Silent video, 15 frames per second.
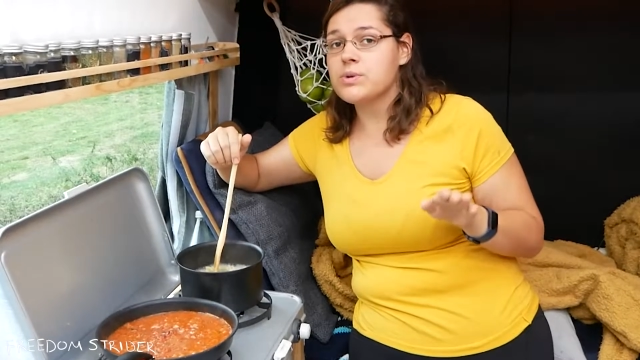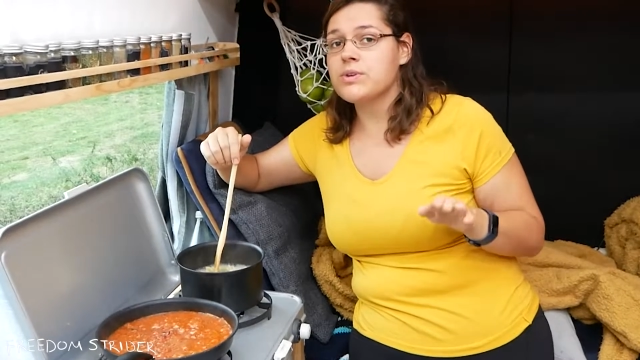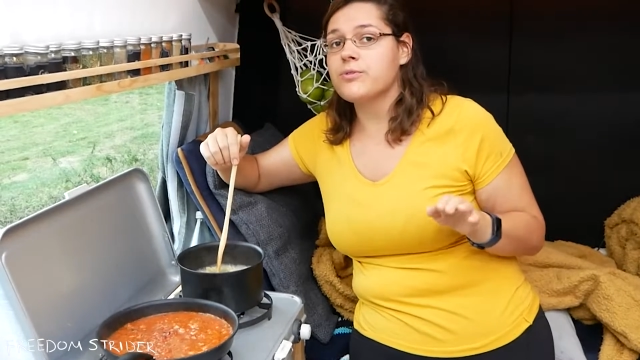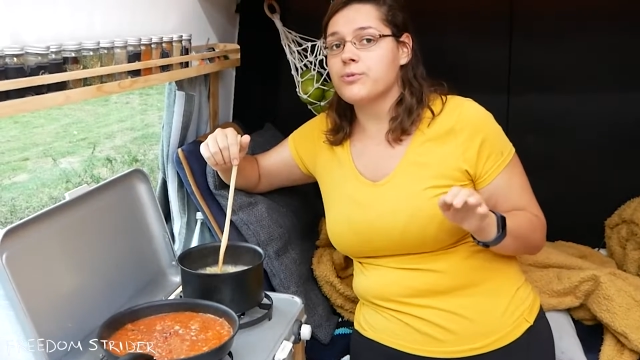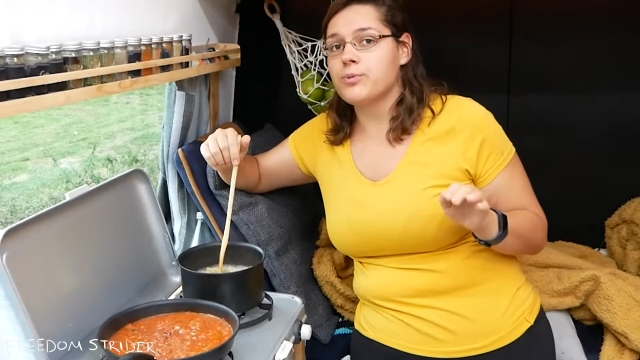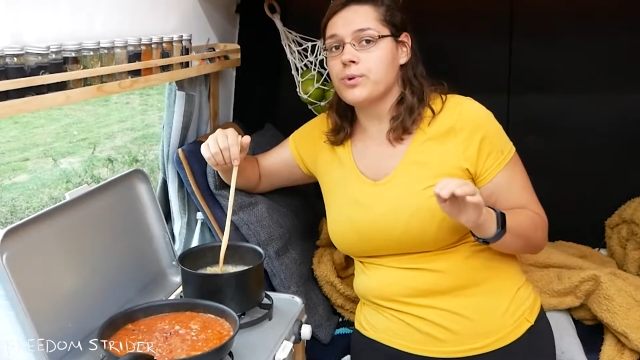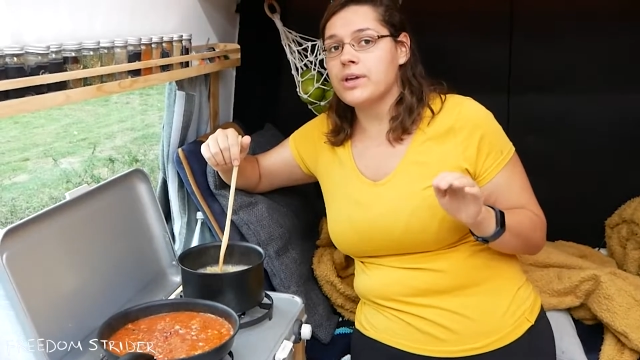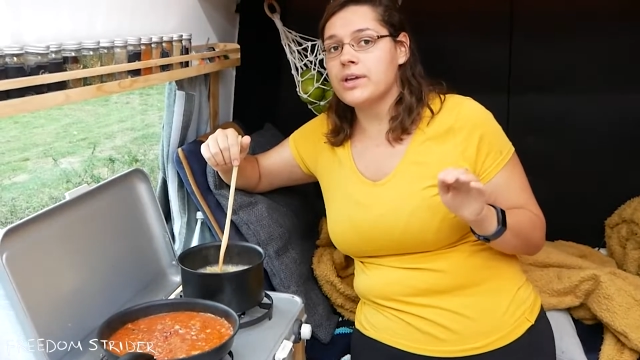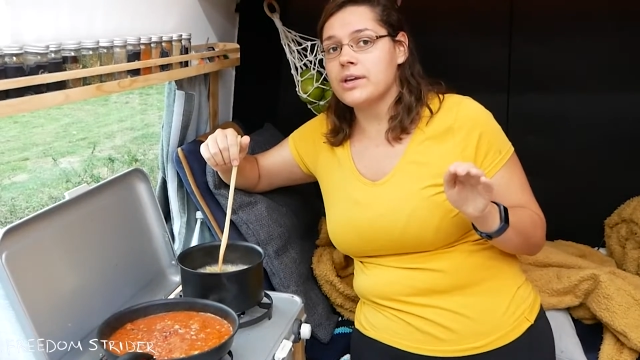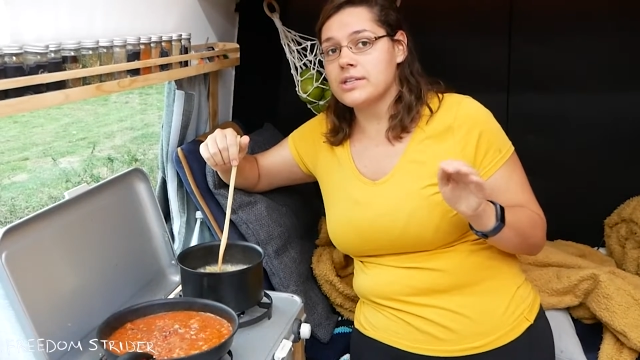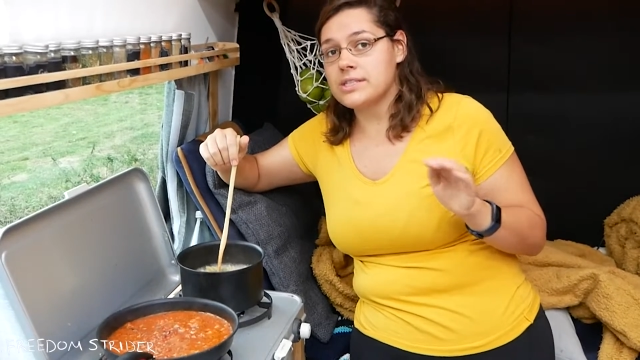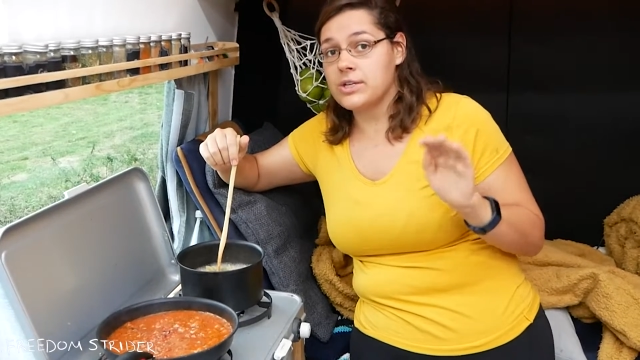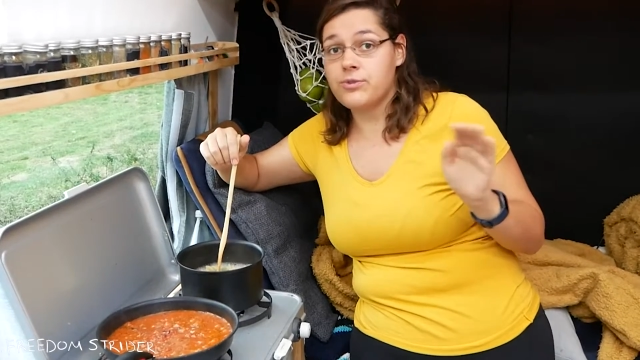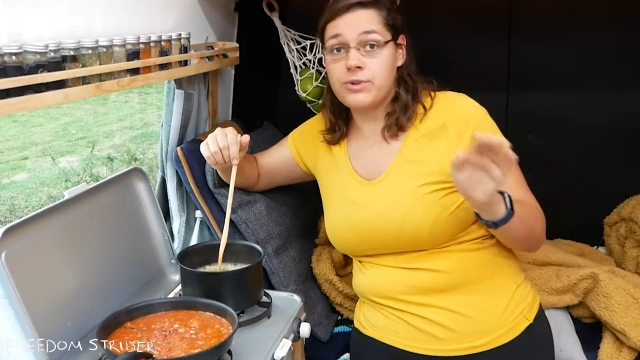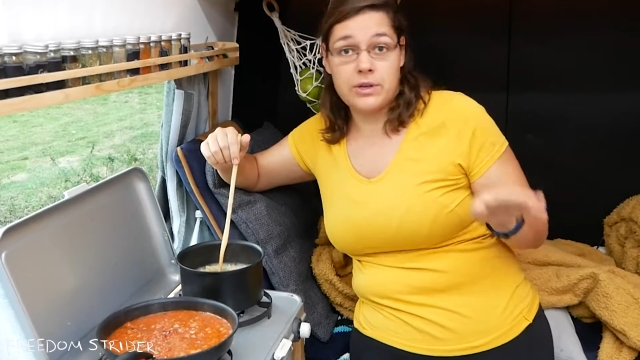we
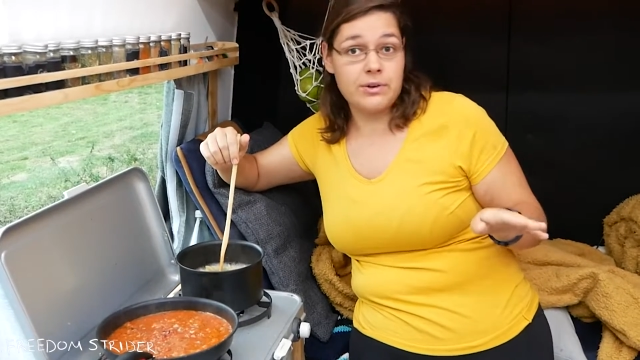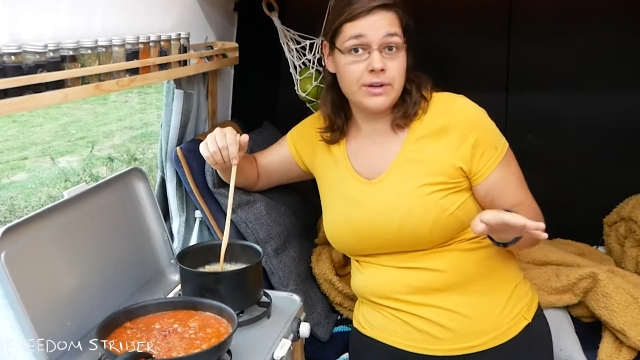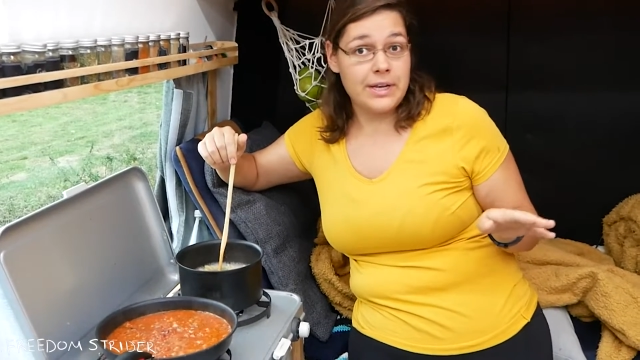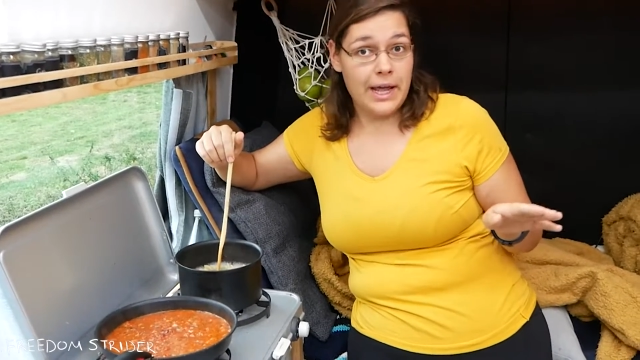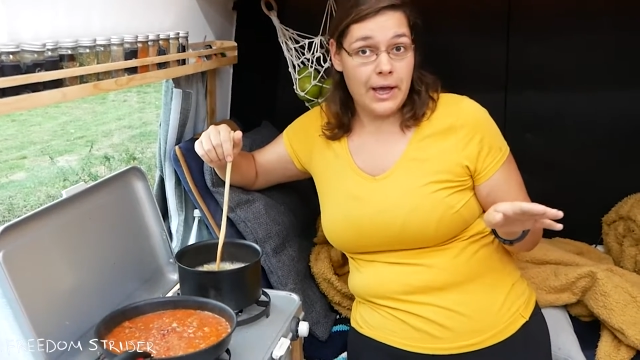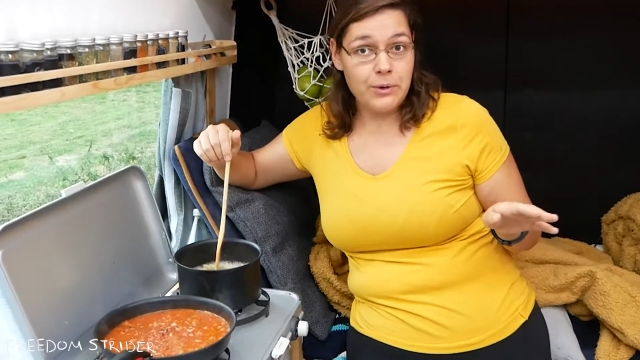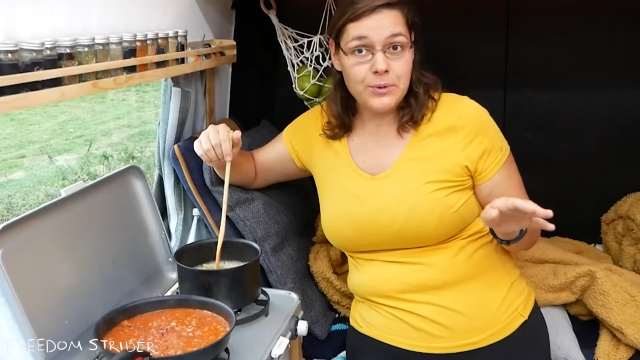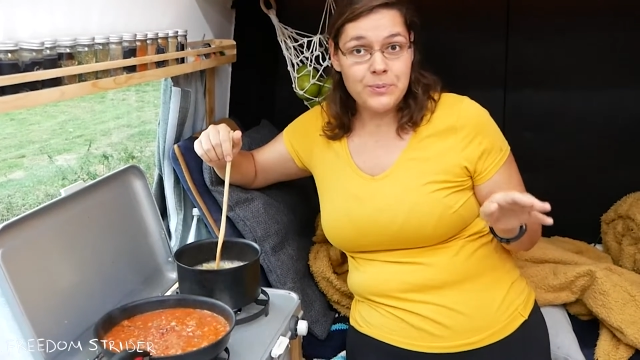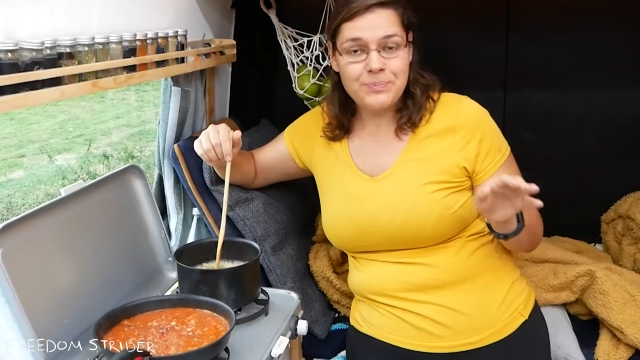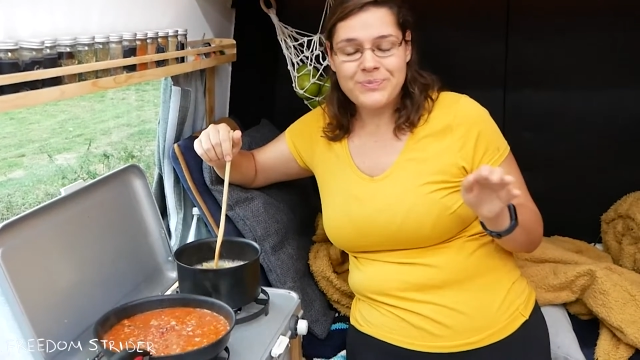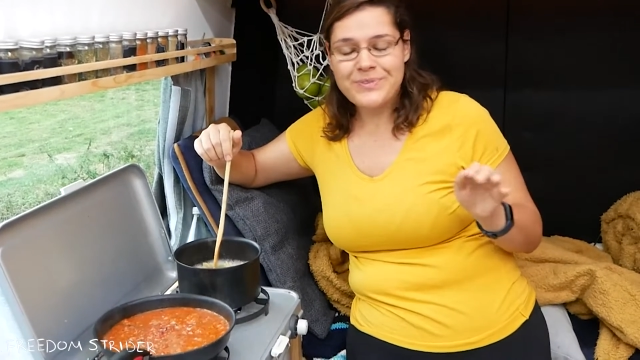are still figuring it out.